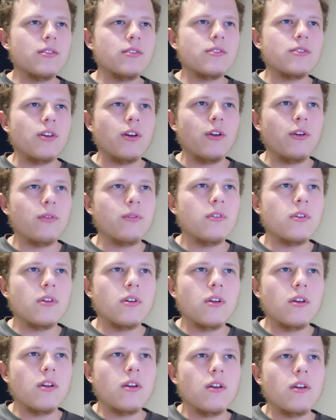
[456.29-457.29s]
So,
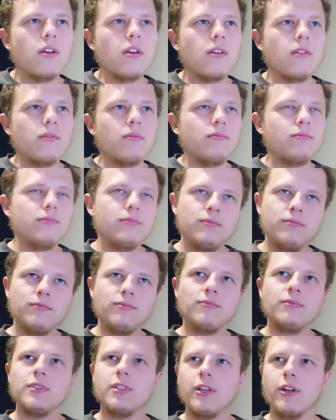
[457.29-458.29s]

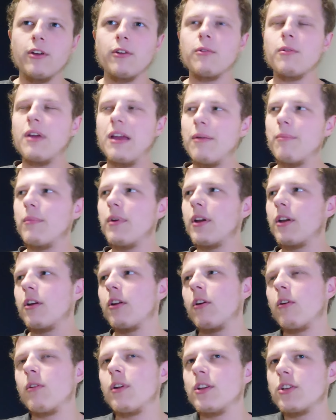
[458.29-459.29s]
you know, him being
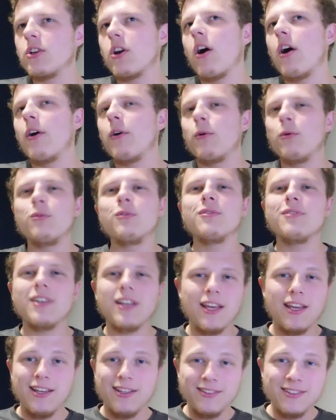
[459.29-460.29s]
an only child,
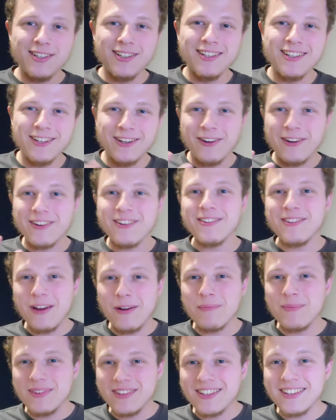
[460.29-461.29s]
he, you
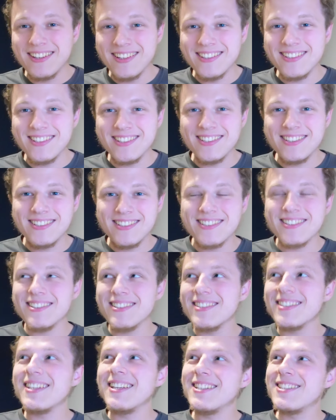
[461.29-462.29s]
know,
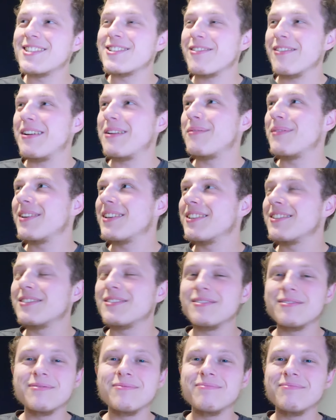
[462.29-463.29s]
he's screaming.
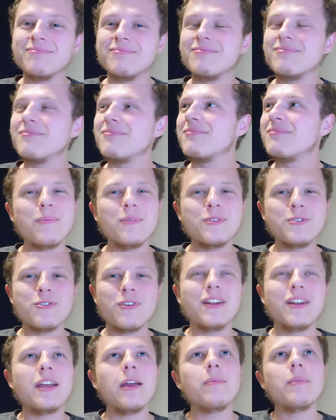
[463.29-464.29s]
I've been
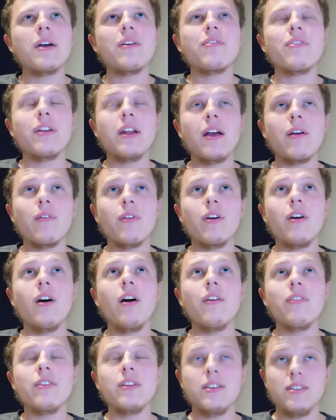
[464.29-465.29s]
trying to get him down for an hour and a
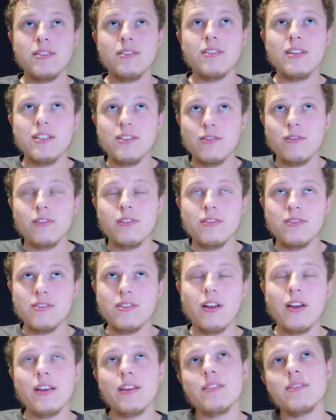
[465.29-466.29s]
half, and he's on,
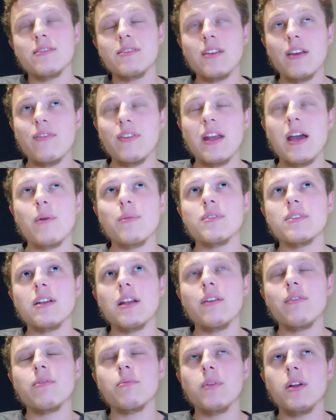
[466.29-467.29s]
like, 7 hours
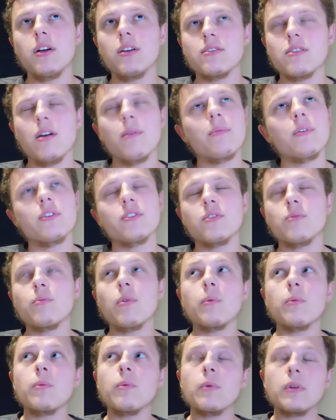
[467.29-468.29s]
sleep from last night because of
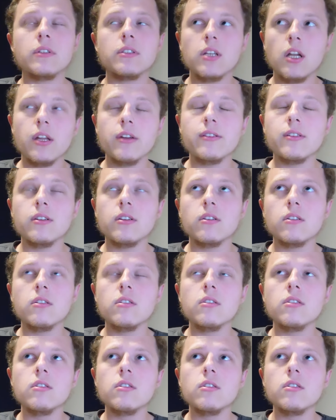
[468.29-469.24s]
when we went to London.